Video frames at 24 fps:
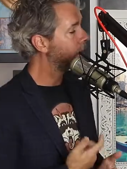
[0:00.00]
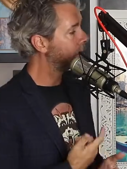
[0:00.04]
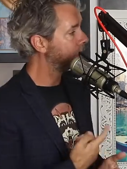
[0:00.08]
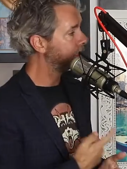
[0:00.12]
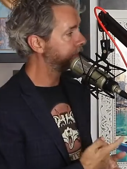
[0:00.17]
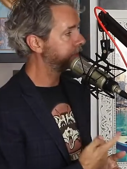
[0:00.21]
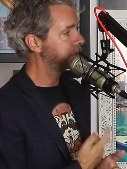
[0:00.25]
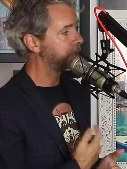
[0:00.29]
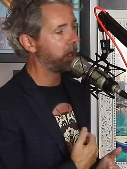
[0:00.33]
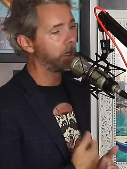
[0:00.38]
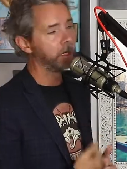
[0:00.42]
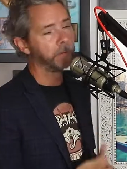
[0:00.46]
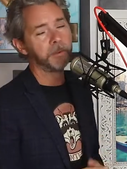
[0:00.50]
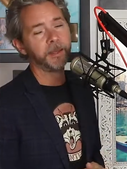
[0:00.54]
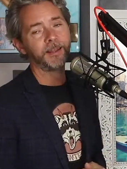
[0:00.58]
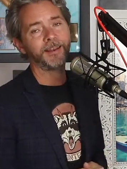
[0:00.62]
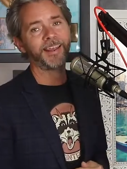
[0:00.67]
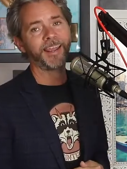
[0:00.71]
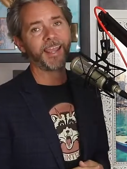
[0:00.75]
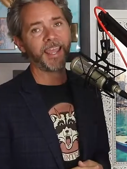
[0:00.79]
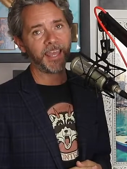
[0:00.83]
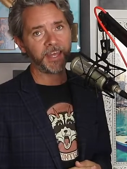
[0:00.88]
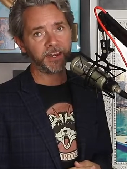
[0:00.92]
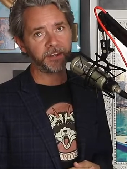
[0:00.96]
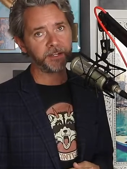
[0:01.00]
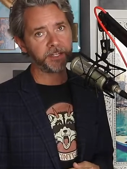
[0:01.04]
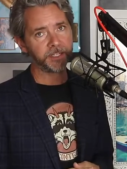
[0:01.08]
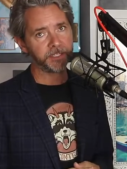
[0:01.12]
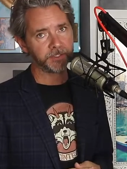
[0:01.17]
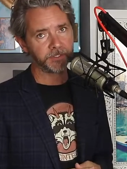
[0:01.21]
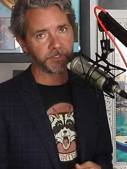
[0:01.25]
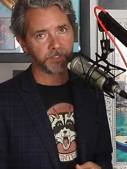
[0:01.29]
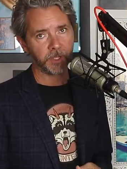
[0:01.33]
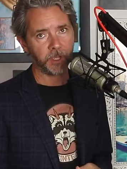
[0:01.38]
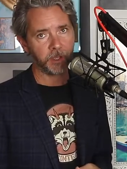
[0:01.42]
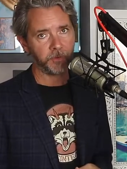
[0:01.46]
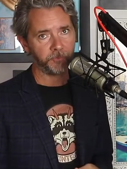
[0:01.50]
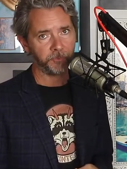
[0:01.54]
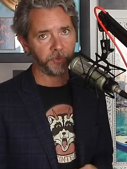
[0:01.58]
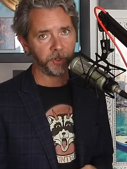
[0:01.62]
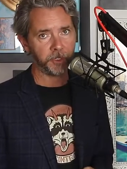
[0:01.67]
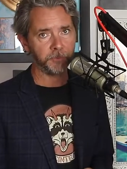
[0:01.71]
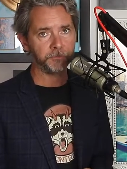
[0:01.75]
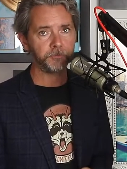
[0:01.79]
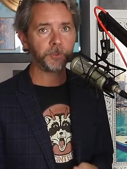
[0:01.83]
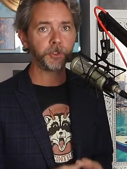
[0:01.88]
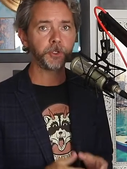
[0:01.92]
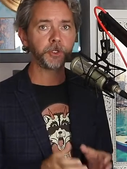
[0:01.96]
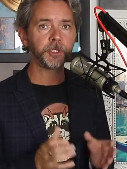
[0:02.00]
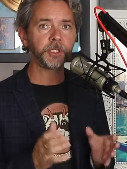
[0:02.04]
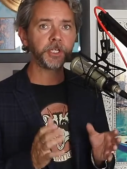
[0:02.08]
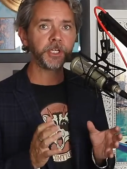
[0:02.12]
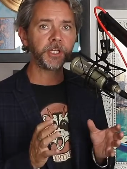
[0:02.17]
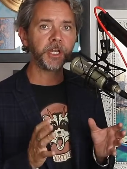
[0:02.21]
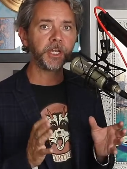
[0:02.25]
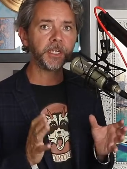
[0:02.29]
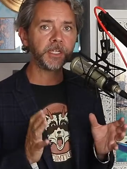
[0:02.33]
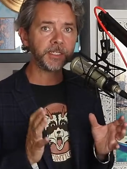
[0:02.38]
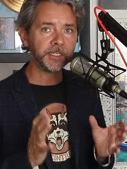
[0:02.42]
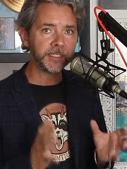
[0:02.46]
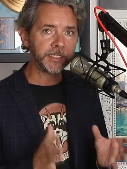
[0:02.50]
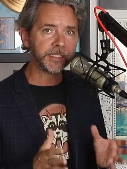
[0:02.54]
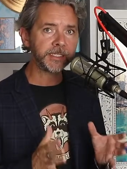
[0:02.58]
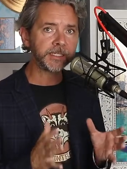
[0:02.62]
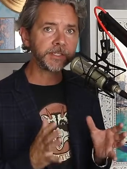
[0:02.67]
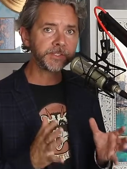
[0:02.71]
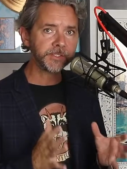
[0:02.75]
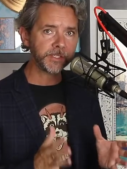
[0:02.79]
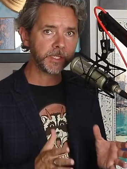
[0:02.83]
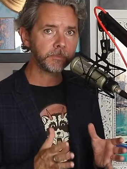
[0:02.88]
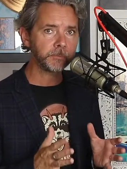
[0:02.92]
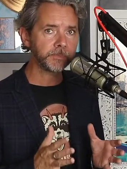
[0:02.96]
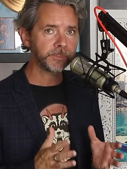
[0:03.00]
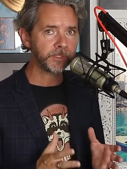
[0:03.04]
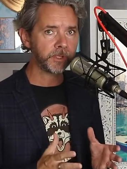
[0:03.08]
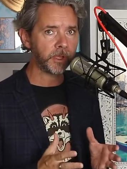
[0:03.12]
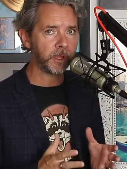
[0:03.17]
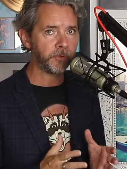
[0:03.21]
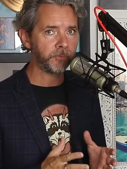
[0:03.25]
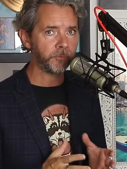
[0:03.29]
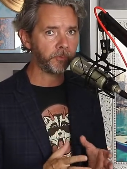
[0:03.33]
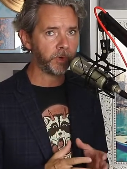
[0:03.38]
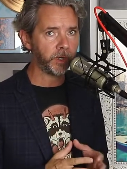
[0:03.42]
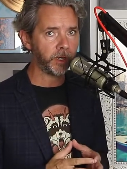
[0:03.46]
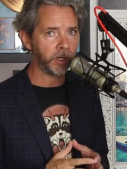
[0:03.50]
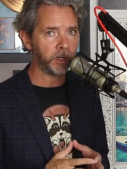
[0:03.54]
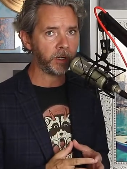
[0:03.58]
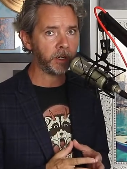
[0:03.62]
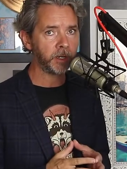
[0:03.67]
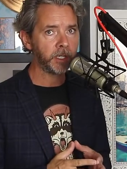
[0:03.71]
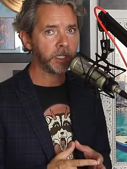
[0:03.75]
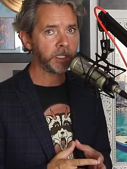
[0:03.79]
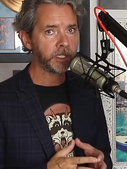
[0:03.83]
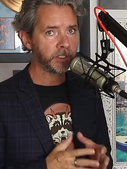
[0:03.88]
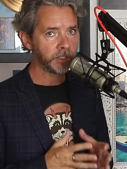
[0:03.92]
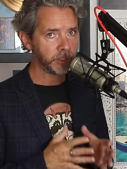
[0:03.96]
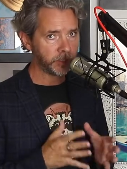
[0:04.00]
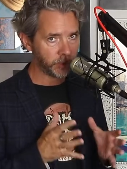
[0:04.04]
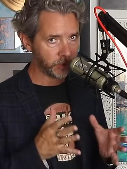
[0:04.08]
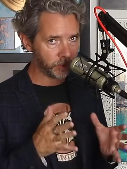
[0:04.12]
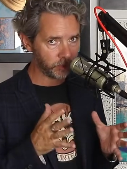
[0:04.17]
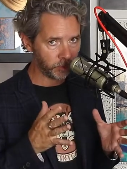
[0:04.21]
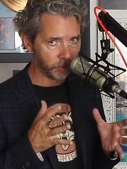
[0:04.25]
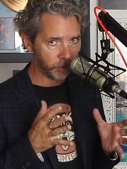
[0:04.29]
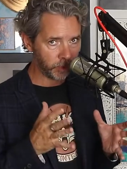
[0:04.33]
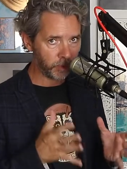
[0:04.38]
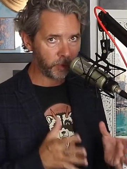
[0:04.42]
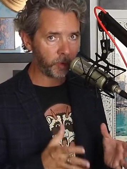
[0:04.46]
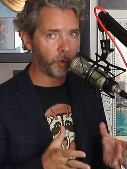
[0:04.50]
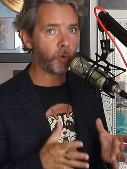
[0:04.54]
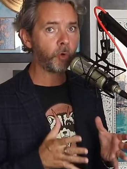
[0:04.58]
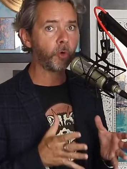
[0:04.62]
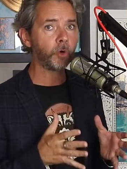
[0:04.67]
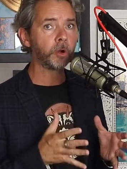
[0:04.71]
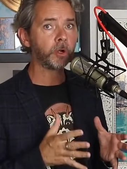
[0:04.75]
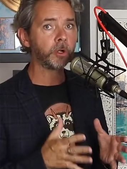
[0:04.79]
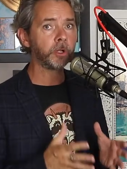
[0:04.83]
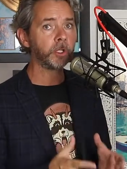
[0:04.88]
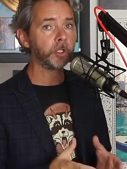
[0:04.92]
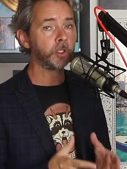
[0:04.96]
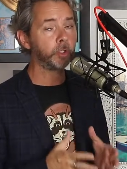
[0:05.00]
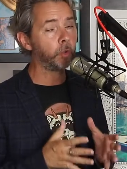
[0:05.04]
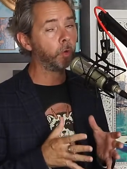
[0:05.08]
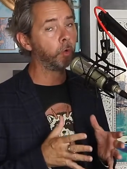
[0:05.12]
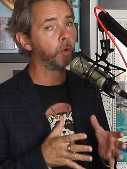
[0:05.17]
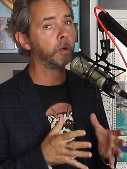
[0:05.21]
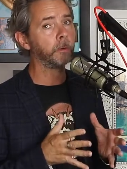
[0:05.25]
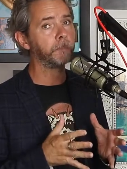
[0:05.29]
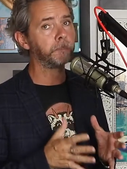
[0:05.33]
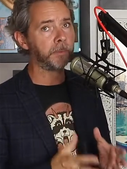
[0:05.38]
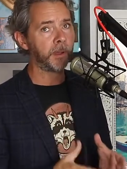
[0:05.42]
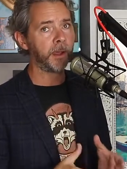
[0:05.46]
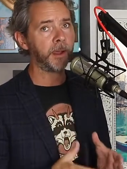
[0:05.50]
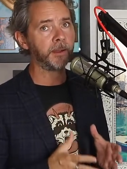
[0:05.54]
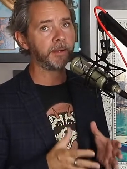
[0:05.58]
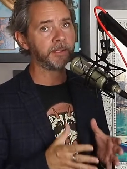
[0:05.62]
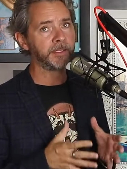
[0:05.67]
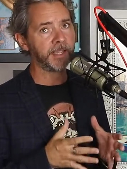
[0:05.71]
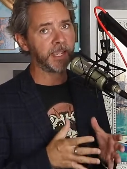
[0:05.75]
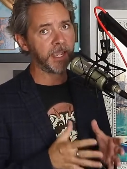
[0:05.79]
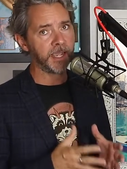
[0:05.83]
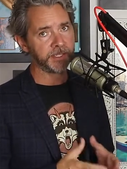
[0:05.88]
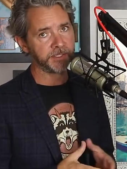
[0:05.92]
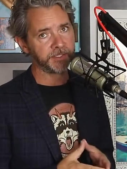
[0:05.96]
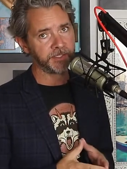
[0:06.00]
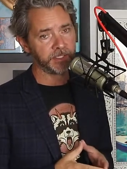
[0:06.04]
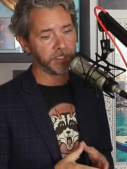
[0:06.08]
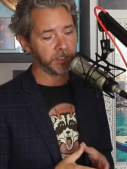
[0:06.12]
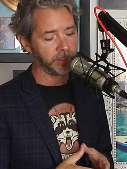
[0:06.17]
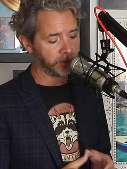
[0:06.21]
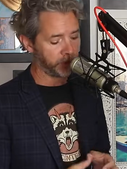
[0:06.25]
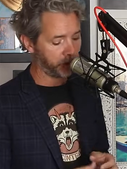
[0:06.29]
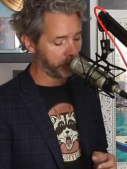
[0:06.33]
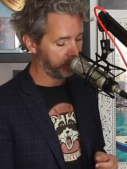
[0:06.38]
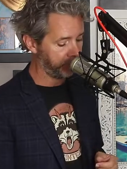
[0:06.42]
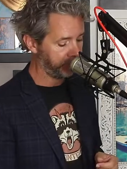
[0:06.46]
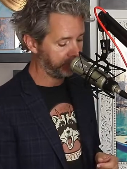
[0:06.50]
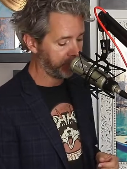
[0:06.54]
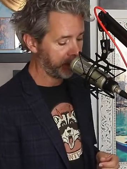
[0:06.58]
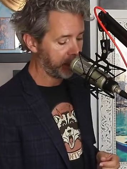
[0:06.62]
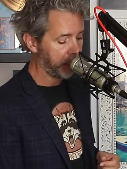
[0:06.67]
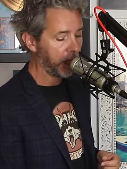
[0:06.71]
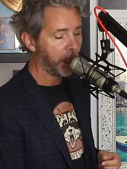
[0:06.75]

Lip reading: Let's talk about editing software. You're going to need some software to record your podcast into.